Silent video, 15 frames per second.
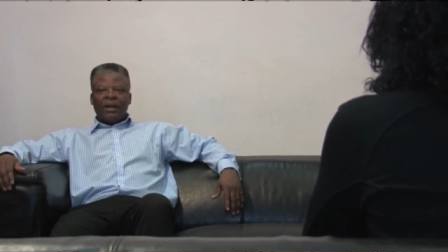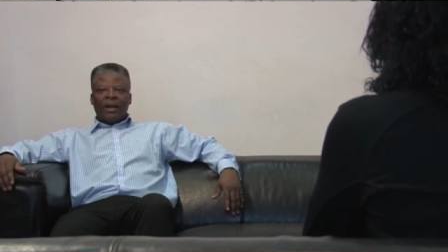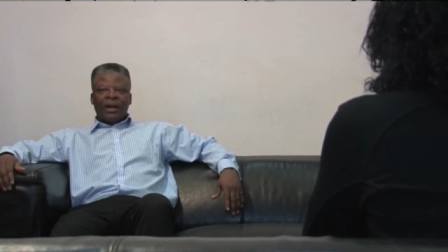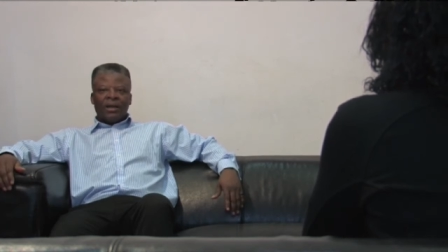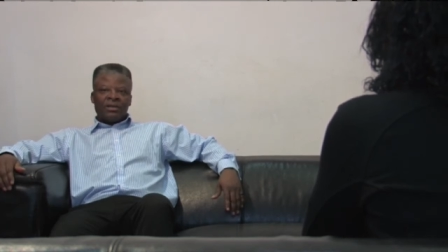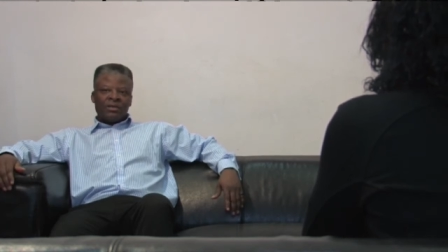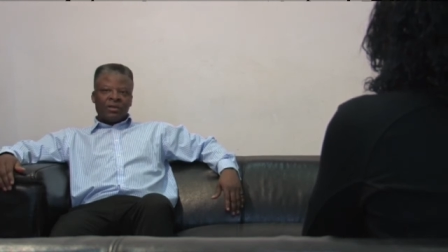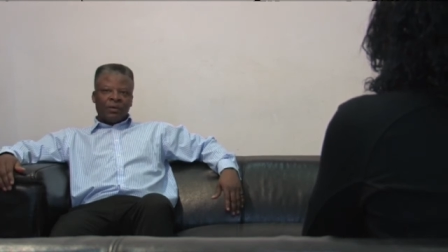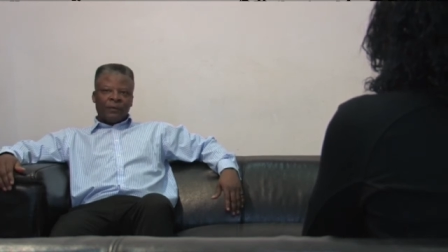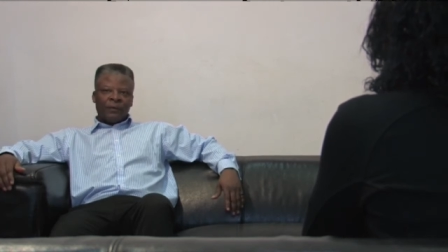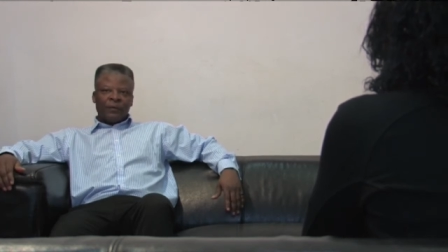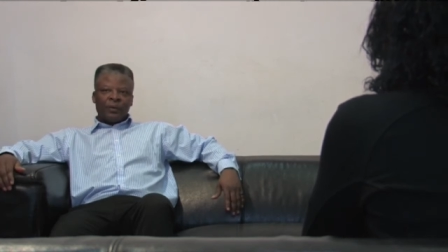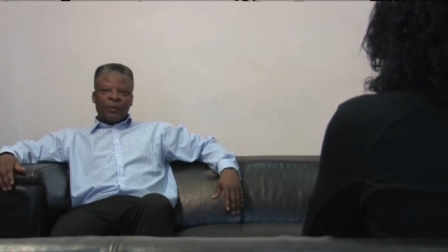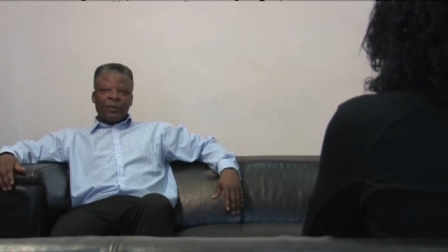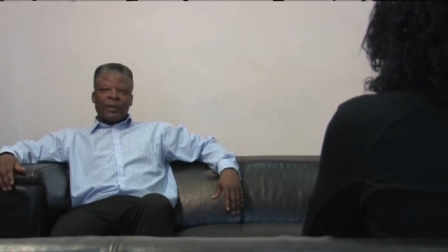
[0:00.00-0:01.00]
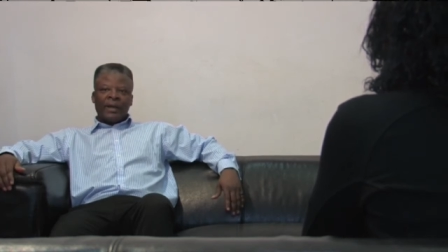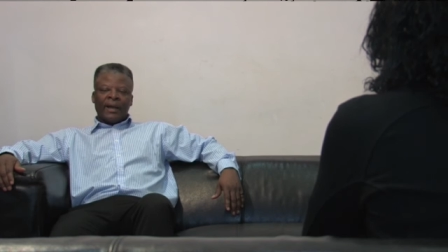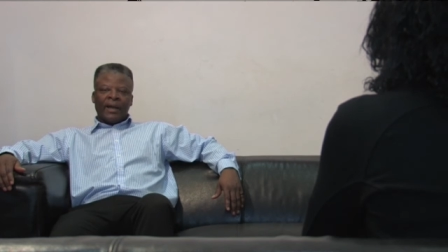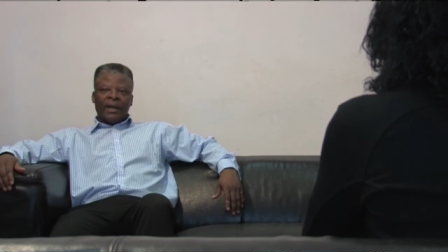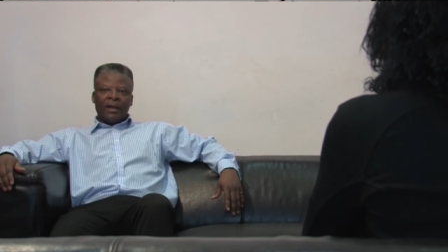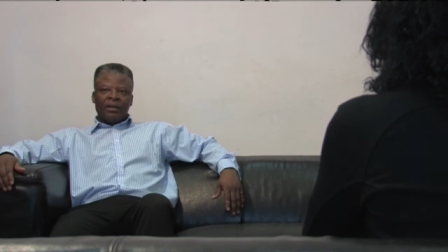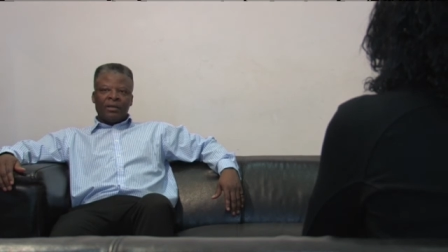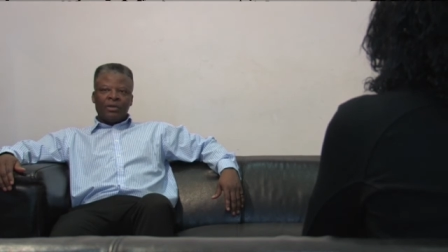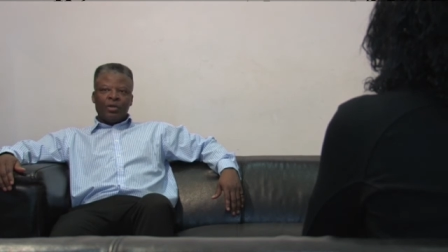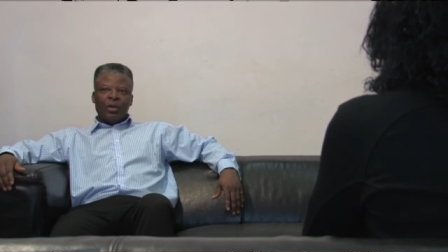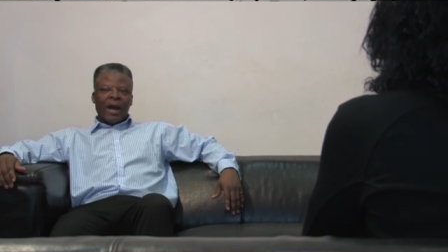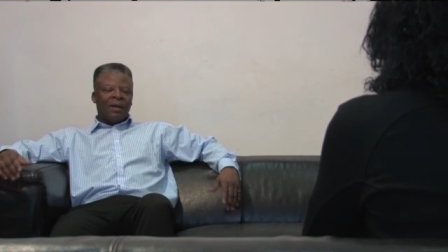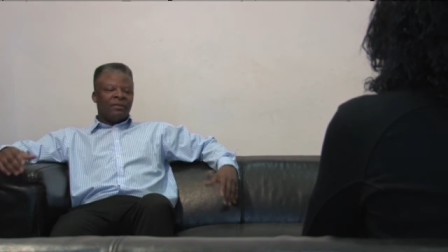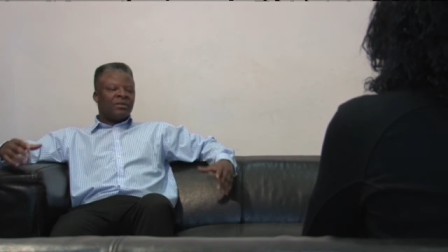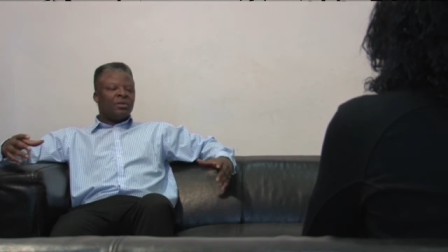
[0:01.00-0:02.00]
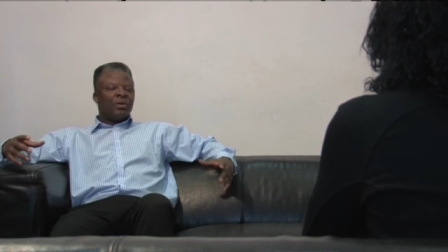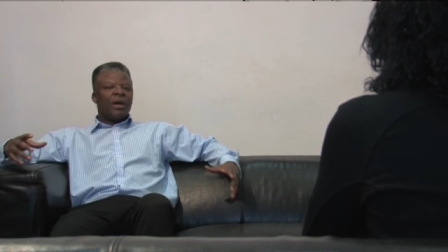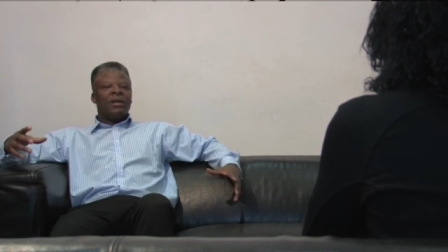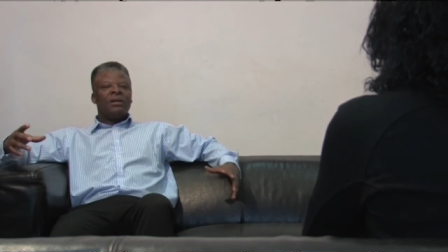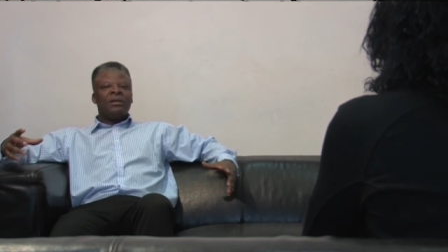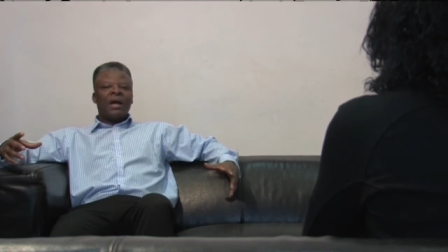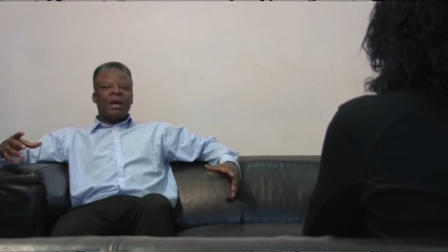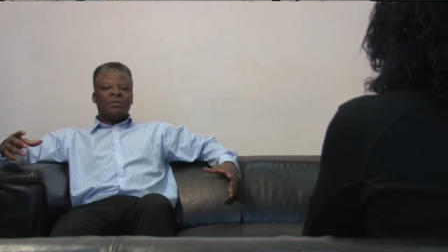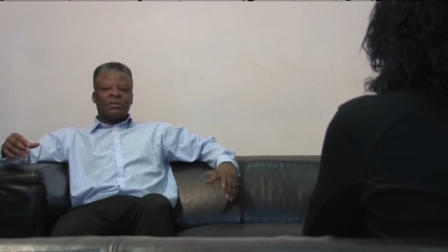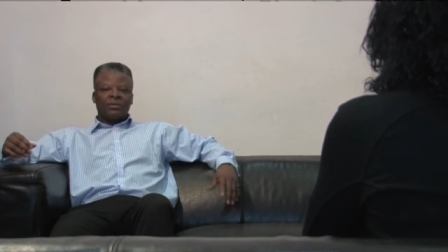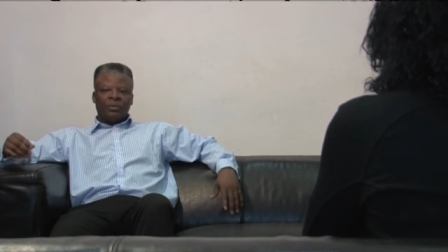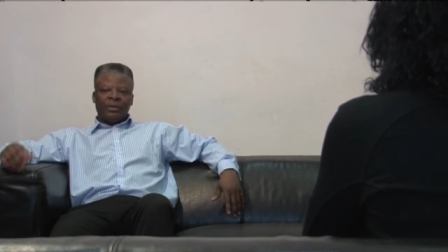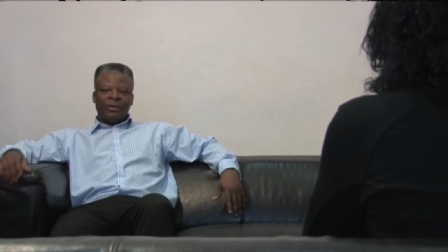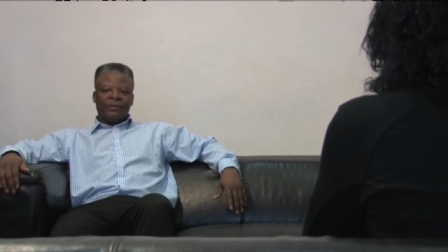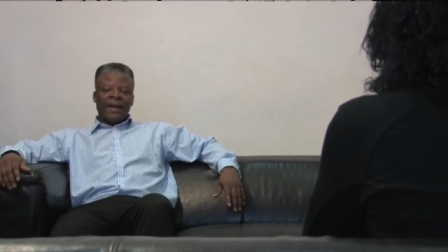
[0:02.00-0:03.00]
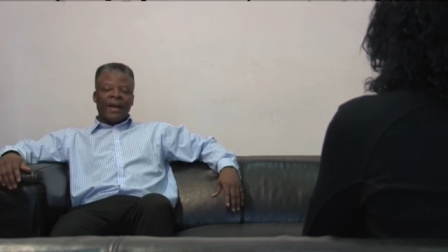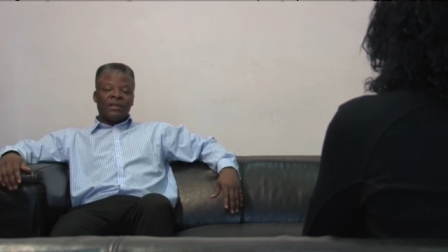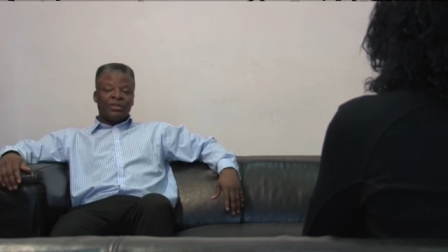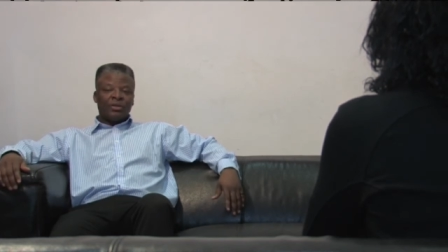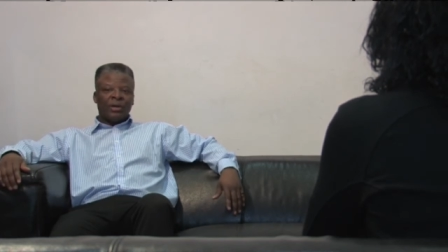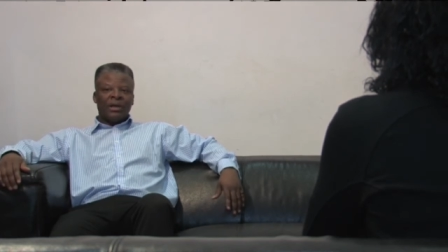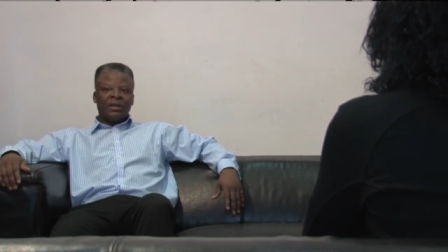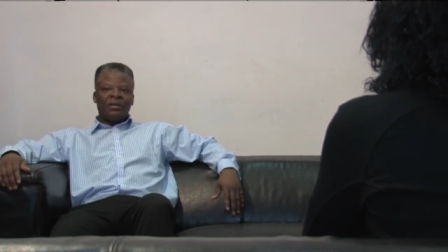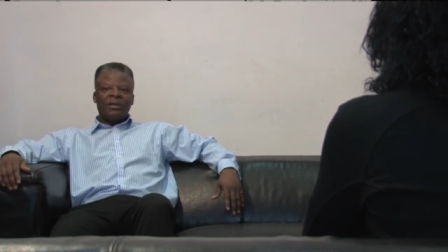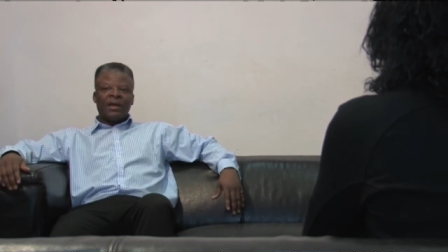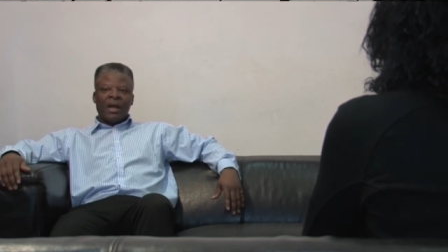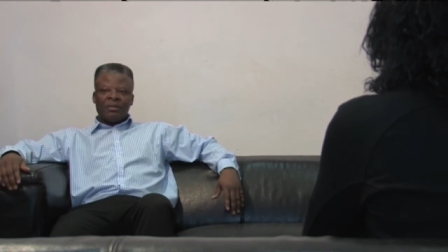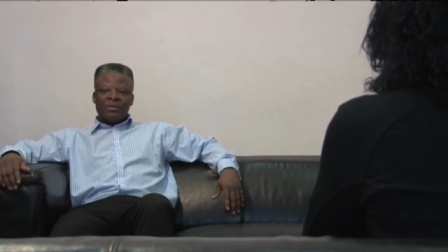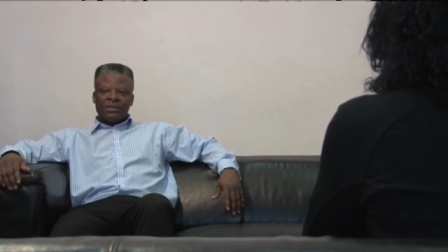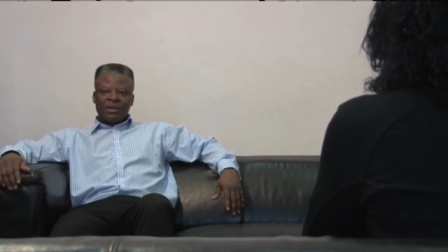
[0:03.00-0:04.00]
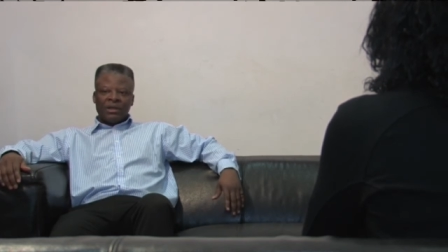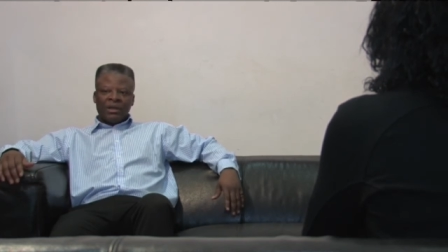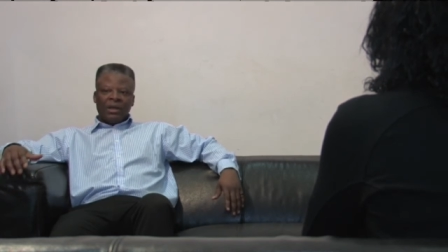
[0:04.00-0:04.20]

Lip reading: and so forth. And you have to adapt, or we've had to adapt